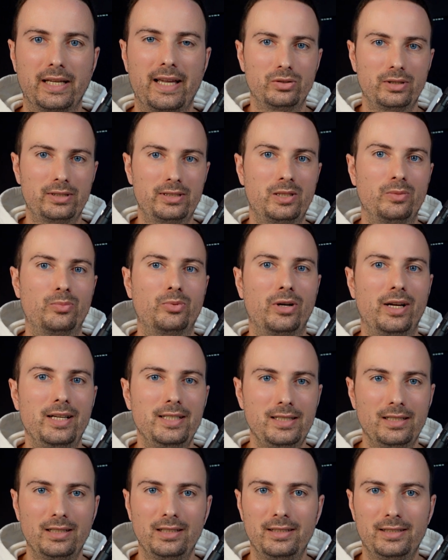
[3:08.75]
They're
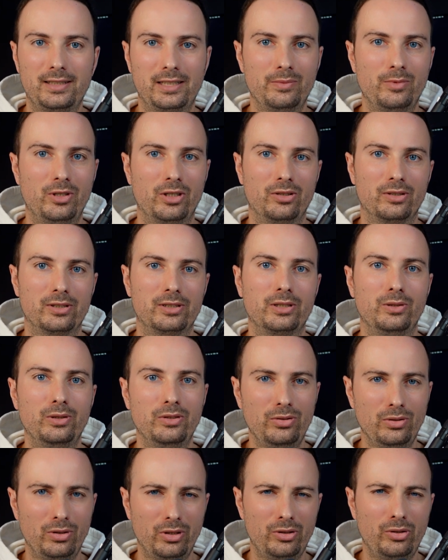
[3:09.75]
surprisingly similar, so
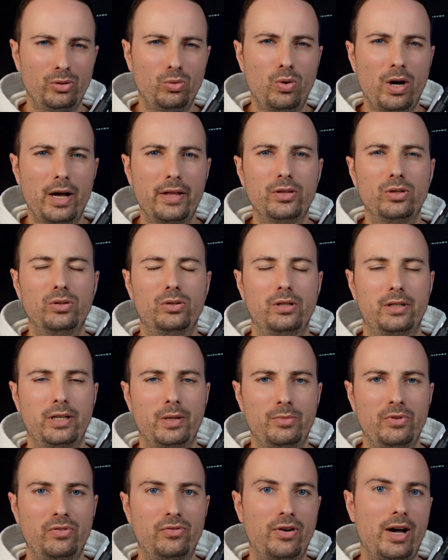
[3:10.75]
if you learn one, you're gonna
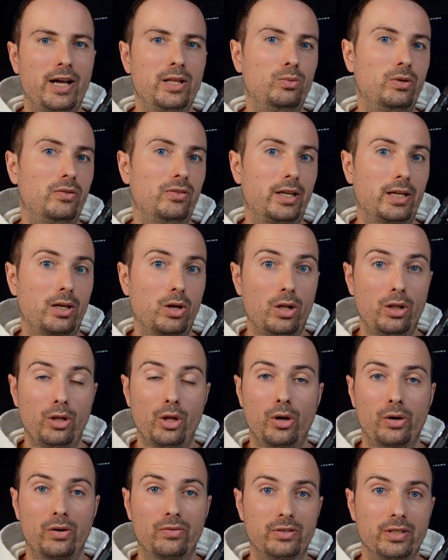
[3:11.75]
be fine with like a
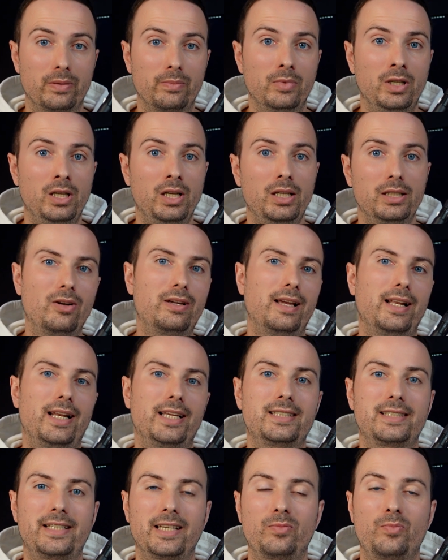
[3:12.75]
lot of them. Okay,
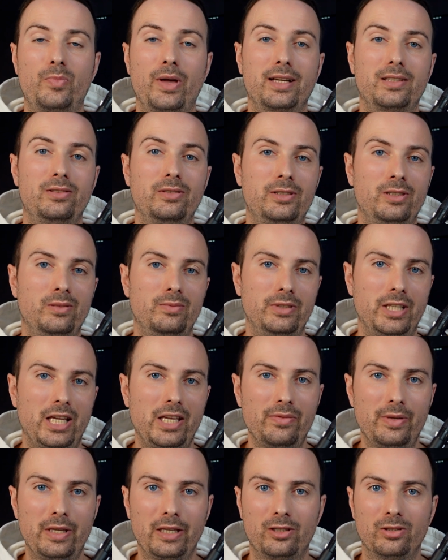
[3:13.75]
let's get back to some
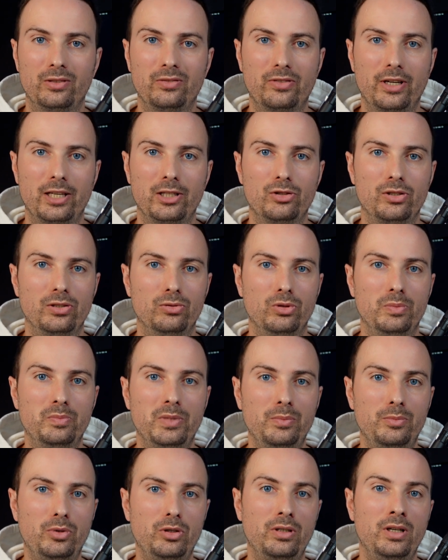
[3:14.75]
naming convention.
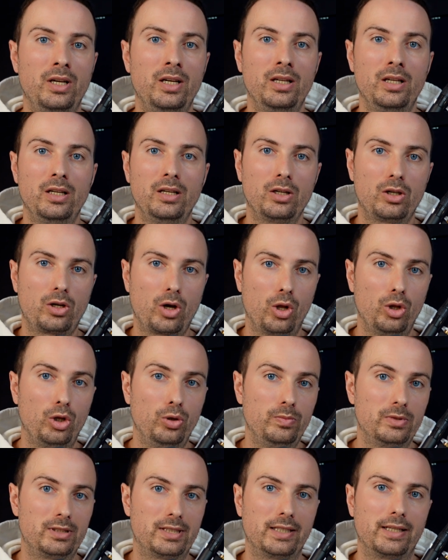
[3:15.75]
Remember
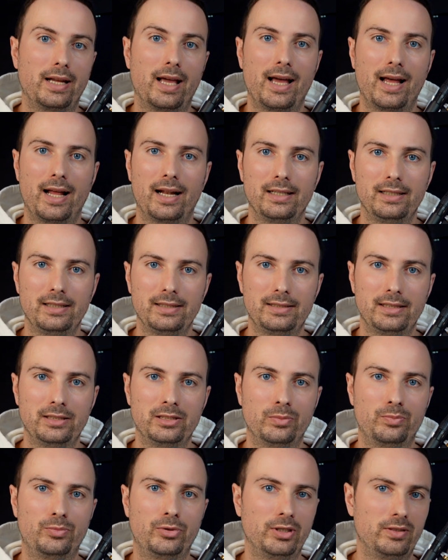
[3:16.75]
columns and alleys in
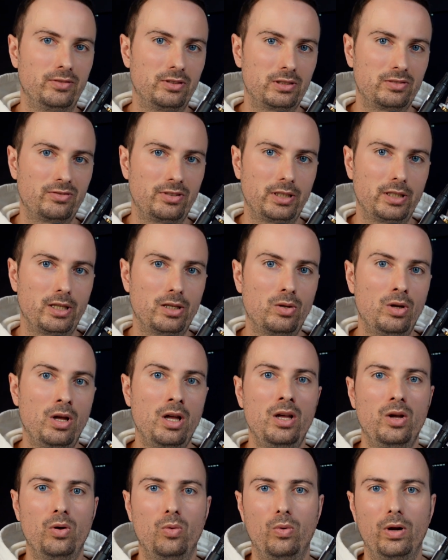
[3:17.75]
the previous video?
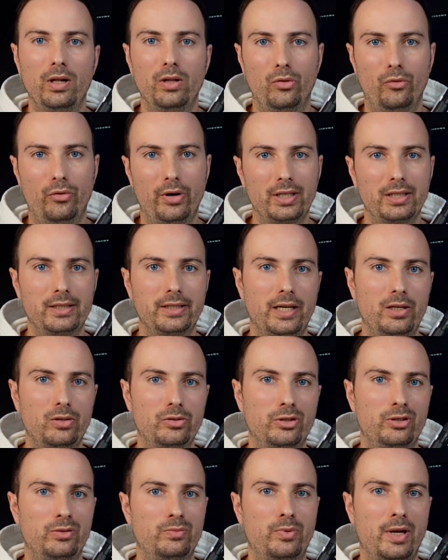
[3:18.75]
Well, right now
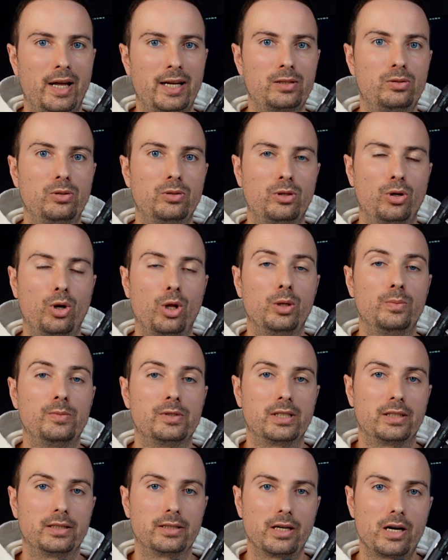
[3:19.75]
they're back to
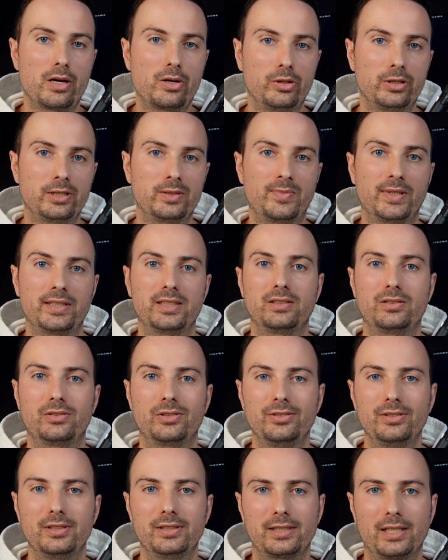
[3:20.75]
columns and gutters, but it
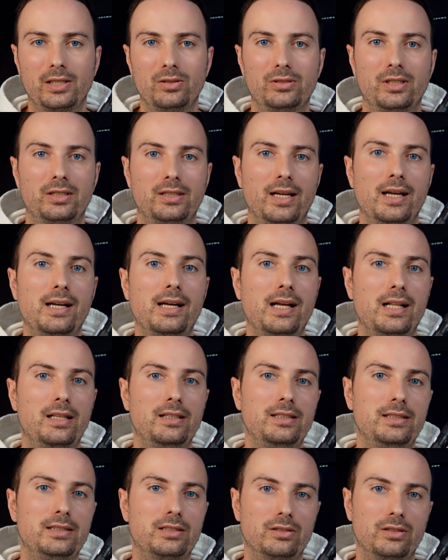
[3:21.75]
turns out that
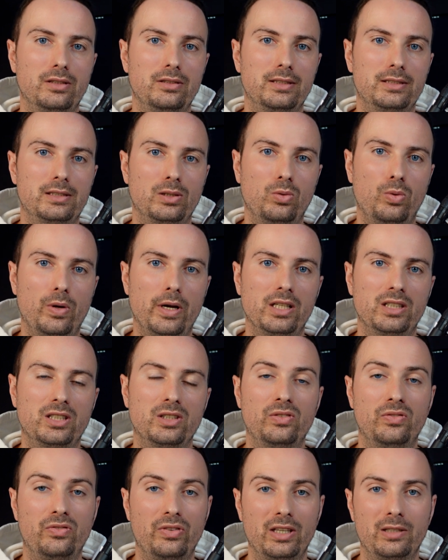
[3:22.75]
alleys is a way that
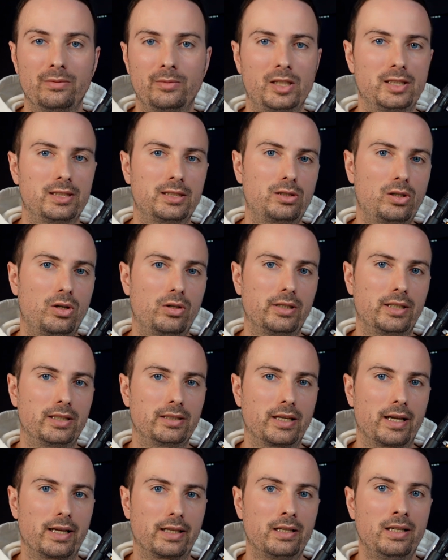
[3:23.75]
Figma is calling
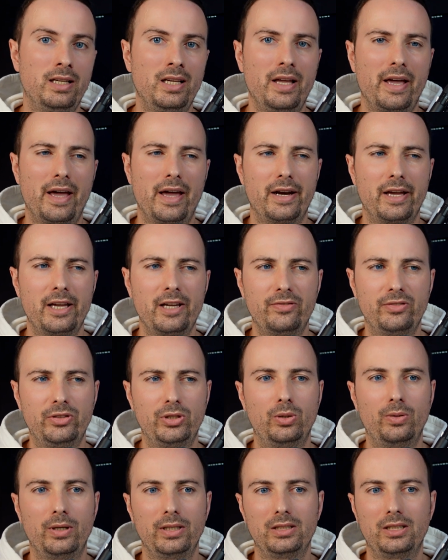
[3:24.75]
that. And I have
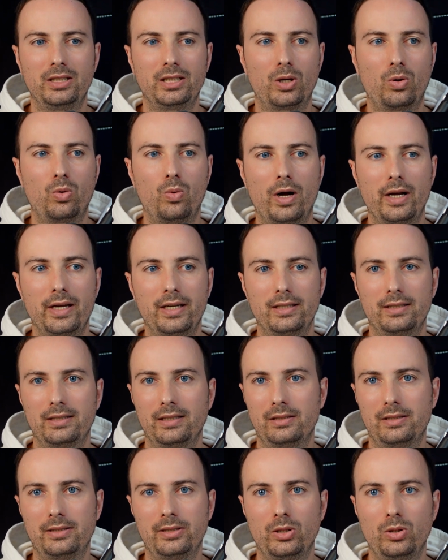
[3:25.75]
no idea why is
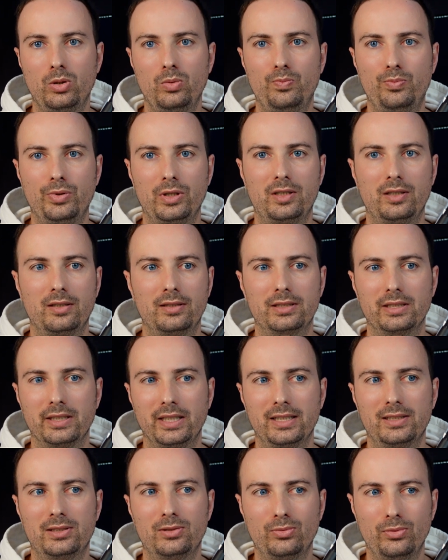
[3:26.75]
it so, because
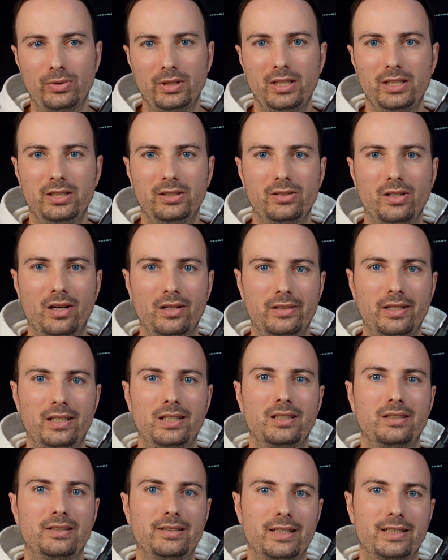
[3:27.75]
it's really not an
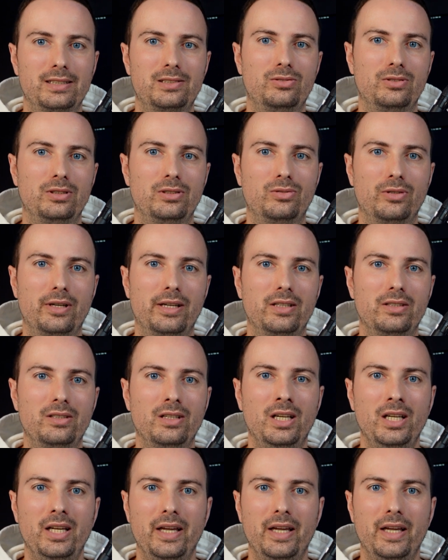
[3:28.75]
industry trend.